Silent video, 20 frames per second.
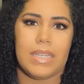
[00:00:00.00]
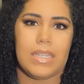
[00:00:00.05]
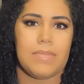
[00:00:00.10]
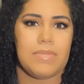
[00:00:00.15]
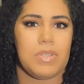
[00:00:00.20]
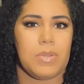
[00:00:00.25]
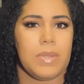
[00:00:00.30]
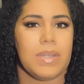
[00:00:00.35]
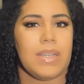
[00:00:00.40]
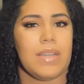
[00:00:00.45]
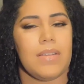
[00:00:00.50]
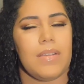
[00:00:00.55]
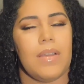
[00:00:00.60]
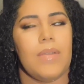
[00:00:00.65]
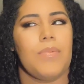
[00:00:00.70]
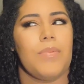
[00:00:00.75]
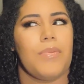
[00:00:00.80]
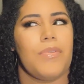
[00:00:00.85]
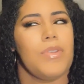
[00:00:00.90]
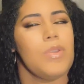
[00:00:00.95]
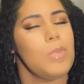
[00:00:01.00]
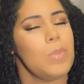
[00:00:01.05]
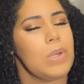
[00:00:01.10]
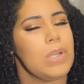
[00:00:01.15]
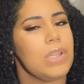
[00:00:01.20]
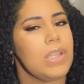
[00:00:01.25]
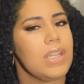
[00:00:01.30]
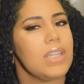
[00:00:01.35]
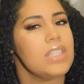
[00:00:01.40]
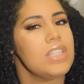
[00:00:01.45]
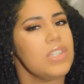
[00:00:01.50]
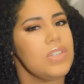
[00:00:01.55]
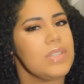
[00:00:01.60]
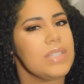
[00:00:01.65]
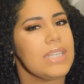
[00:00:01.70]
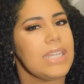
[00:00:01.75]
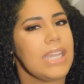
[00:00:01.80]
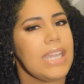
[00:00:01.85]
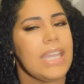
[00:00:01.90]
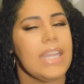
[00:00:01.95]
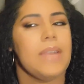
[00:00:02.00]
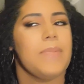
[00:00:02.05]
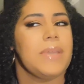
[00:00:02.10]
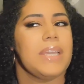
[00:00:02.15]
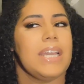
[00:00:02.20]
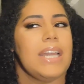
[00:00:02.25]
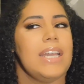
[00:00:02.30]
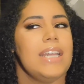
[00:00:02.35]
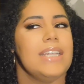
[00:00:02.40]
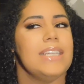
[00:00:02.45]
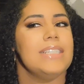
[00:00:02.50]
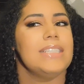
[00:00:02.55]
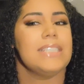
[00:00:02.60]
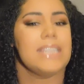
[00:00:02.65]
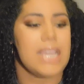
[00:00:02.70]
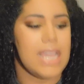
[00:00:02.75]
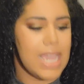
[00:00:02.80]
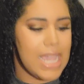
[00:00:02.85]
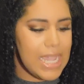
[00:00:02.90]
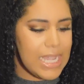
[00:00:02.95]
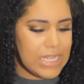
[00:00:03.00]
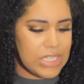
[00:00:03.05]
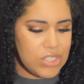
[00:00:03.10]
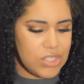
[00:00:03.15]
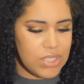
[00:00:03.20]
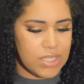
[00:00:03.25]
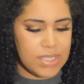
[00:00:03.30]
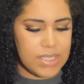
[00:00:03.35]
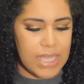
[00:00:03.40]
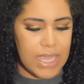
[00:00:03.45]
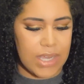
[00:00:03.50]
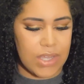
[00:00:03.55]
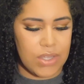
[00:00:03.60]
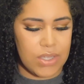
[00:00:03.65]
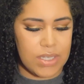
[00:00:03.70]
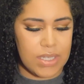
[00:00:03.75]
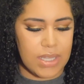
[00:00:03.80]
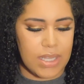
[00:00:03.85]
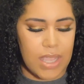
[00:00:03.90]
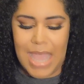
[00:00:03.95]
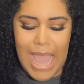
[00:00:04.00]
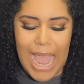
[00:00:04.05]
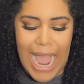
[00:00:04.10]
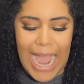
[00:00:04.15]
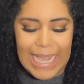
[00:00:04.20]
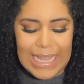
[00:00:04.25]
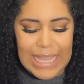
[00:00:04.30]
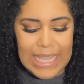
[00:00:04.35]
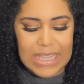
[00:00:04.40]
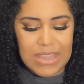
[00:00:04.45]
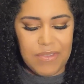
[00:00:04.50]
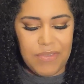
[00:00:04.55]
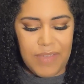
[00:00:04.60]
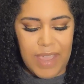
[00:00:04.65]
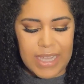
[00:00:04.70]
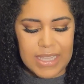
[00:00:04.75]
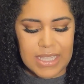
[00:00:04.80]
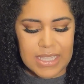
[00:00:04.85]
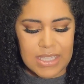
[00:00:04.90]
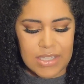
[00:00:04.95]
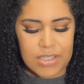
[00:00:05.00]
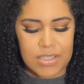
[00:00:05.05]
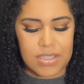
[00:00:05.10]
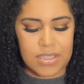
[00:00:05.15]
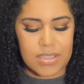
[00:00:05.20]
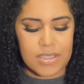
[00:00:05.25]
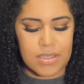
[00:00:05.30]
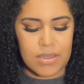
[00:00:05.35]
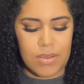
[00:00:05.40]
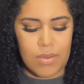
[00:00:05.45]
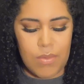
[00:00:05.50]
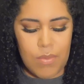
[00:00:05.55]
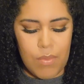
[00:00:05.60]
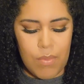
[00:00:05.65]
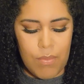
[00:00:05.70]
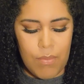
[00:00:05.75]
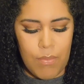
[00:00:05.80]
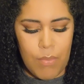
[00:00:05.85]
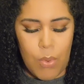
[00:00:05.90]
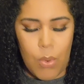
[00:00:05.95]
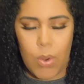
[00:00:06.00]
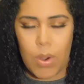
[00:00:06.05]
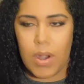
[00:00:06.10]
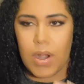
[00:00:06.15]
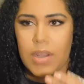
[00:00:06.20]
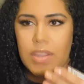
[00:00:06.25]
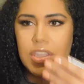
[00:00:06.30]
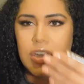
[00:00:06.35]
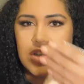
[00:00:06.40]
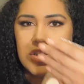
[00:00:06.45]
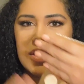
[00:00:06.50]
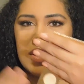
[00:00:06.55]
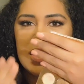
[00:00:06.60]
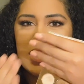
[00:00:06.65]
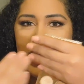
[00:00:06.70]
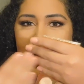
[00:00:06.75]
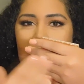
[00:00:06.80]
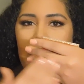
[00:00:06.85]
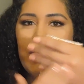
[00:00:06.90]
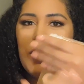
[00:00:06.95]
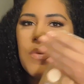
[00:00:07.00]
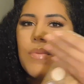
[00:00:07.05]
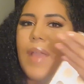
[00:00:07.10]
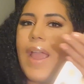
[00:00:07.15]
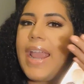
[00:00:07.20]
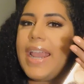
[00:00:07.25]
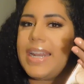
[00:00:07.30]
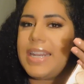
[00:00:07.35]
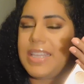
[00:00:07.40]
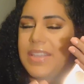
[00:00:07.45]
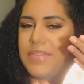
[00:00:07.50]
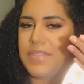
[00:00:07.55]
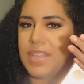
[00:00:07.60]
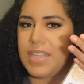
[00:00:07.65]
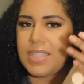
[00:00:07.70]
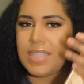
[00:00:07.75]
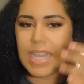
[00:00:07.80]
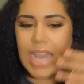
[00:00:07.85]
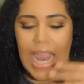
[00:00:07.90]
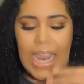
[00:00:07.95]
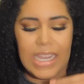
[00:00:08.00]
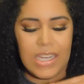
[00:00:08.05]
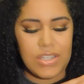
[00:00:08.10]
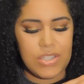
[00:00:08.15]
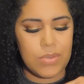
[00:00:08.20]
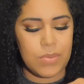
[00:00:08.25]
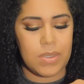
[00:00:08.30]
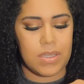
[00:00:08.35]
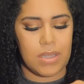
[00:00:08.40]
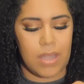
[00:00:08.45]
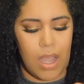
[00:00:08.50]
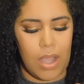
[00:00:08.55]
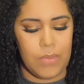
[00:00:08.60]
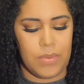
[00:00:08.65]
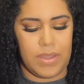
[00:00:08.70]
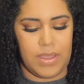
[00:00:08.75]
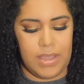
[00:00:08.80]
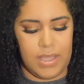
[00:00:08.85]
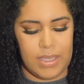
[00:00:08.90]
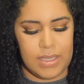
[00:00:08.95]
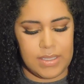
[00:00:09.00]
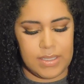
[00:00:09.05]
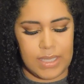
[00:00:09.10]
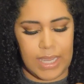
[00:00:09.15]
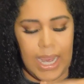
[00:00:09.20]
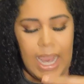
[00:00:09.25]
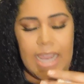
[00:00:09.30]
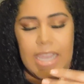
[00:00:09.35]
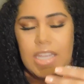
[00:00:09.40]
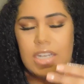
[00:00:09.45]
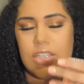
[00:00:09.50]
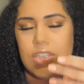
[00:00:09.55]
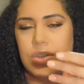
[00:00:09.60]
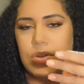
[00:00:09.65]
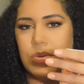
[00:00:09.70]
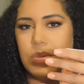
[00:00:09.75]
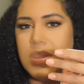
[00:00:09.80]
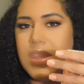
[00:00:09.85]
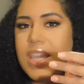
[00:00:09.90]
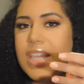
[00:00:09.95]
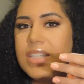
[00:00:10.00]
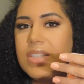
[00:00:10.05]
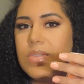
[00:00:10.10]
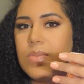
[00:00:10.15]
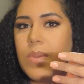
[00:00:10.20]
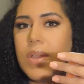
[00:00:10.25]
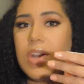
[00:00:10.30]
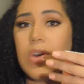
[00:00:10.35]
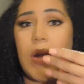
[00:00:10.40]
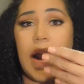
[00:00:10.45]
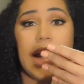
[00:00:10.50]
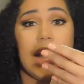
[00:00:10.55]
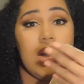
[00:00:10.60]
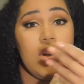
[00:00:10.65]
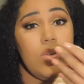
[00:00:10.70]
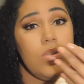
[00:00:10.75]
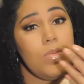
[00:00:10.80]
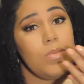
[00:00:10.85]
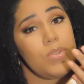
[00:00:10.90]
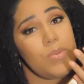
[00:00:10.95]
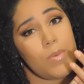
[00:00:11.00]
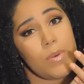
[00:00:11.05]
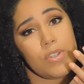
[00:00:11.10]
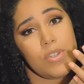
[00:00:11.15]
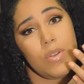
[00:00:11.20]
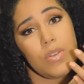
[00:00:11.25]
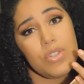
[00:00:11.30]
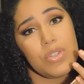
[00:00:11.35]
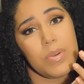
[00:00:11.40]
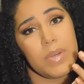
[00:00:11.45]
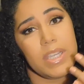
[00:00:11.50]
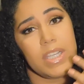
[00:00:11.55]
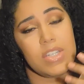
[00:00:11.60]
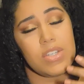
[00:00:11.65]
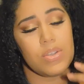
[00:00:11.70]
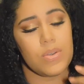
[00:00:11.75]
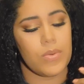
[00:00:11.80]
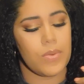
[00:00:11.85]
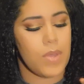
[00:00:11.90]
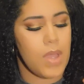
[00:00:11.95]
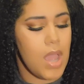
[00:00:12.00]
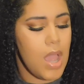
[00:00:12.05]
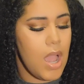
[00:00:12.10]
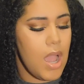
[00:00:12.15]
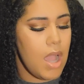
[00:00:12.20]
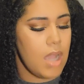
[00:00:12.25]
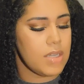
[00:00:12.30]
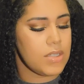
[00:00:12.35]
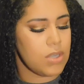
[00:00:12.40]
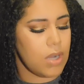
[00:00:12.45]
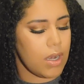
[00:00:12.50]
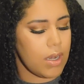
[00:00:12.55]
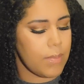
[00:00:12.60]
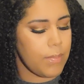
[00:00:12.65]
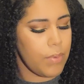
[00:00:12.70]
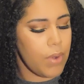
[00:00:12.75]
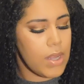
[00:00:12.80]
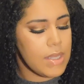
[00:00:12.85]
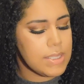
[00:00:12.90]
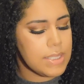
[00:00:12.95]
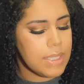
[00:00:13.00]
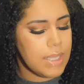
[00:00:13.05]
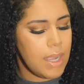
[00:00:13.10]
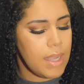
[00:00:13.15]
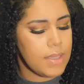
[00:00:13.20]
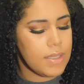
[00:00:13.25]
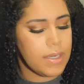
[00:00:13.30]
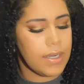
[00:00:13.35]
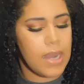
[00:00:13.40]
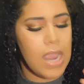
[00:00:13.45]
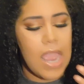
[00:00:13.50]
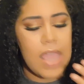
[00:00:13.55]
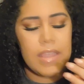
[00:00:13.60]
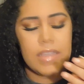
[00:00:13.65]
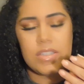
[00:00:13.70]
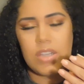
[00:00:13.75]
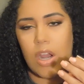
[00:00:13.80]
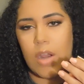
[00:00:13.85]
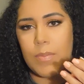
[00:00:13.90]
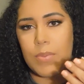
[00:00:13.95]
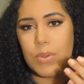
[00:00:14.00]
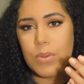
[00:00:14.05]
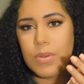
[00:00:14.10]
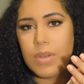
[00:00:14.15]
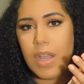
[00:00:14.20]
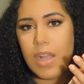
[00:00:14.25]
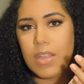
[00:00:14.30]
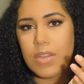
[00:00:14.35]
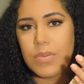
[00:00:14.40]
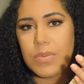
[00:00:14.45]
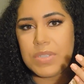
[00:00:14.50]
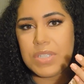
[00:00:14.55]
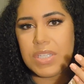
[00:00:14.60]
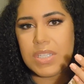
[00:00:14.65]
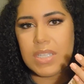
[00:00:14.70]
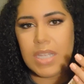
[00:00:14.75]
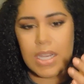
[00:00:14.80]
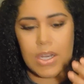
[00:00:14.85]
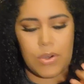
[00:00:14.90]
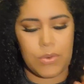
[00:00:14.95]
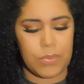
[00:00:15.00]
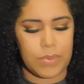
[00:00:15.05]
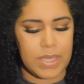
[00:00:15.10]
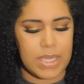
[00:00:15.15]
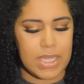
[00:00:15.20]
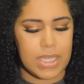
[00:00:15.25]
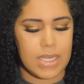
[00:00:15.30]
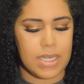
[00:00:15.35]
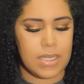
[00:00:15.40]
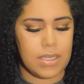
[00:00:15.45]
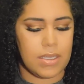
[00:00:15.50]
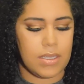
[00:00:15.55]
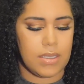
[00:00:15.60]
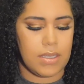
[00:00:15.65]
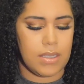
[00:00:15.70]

end up doing a few more looks using it because it's just that good. I like the fact that there's a variety of things. Like I can do a lot with this. Like I can do this one, or I can go more sultry and do a dark bronzy color, this Harpoon color, which is a green.